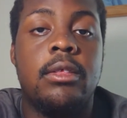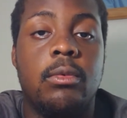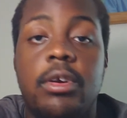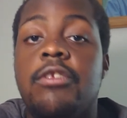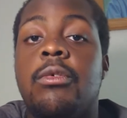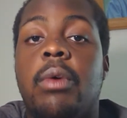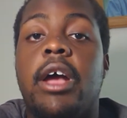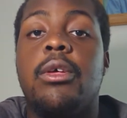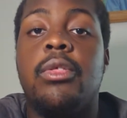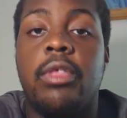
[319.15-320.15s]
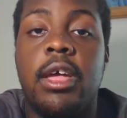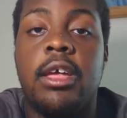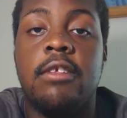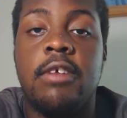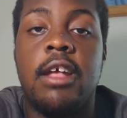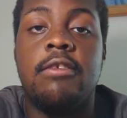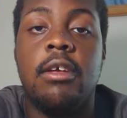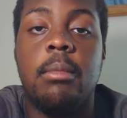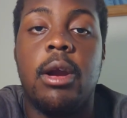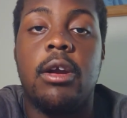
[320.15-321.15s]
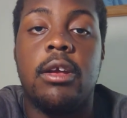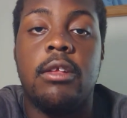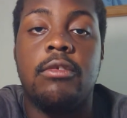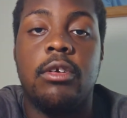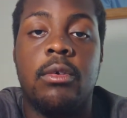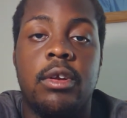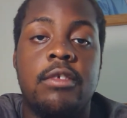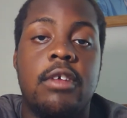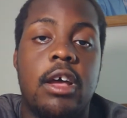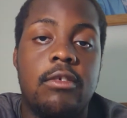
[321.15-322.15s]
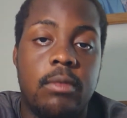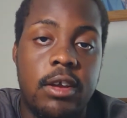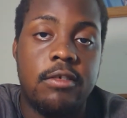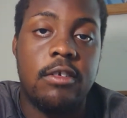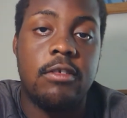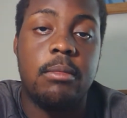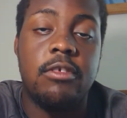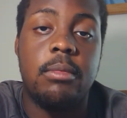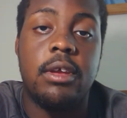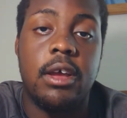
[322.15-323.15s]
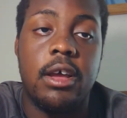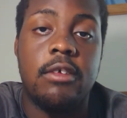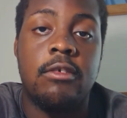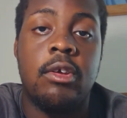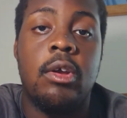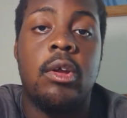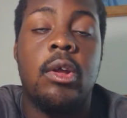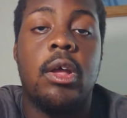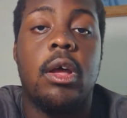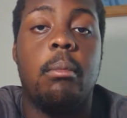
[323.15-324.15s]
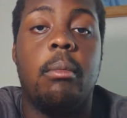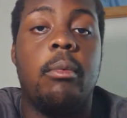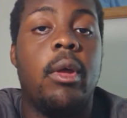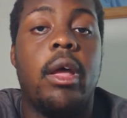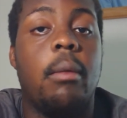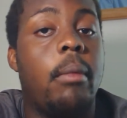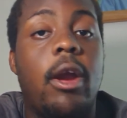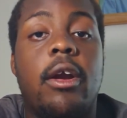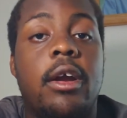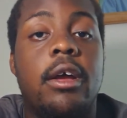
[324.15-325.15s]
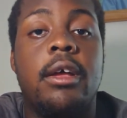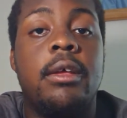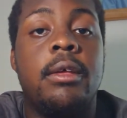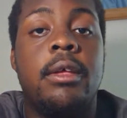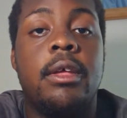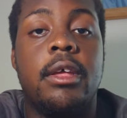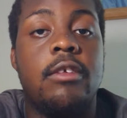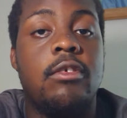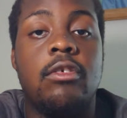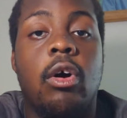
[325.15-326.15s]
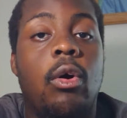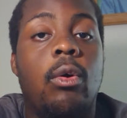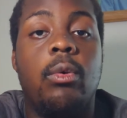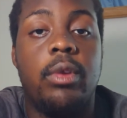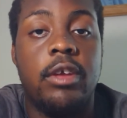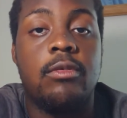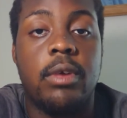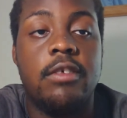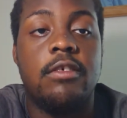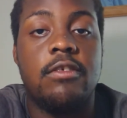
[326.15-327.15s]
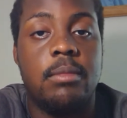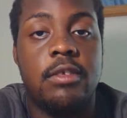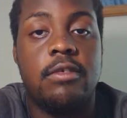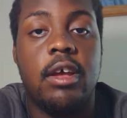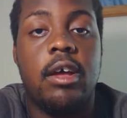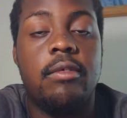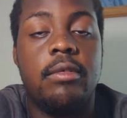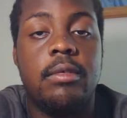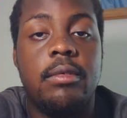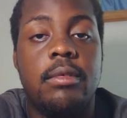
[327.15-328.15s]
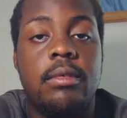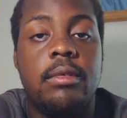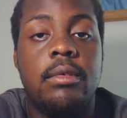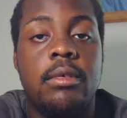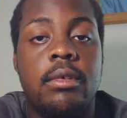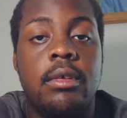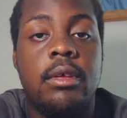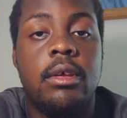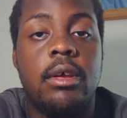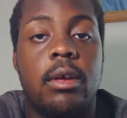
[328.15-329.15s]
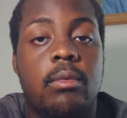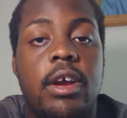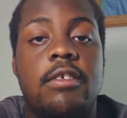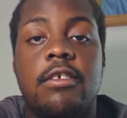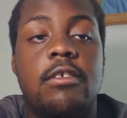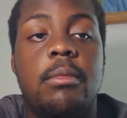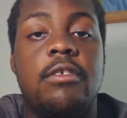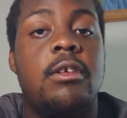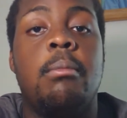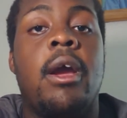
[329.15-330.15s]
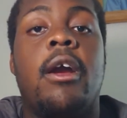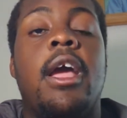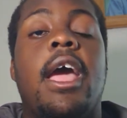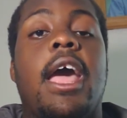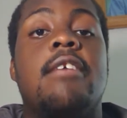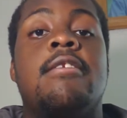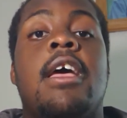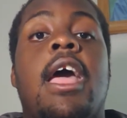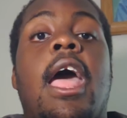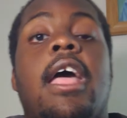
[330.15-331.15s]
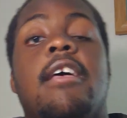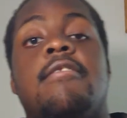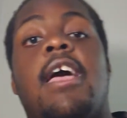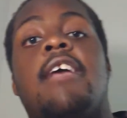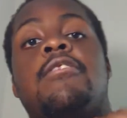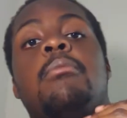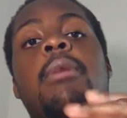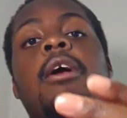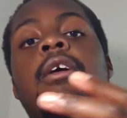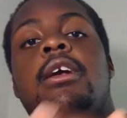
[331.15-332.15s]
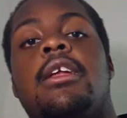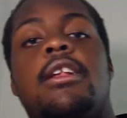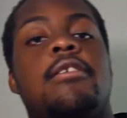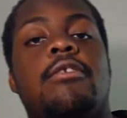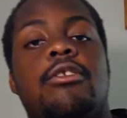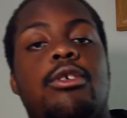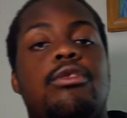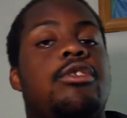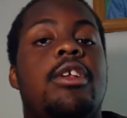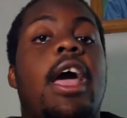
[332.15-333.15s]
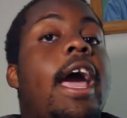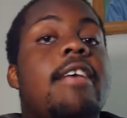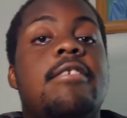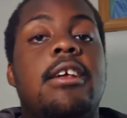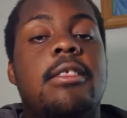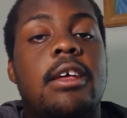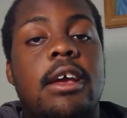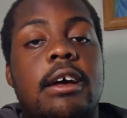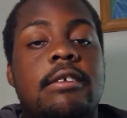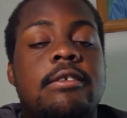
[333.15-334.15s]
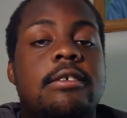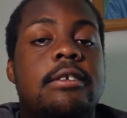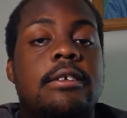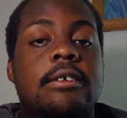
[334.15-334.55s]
The reason why you think it's anti-American to criticize racism is because America is as old as racism itself and racism is an Ameri- as is as an American an institution as anything else.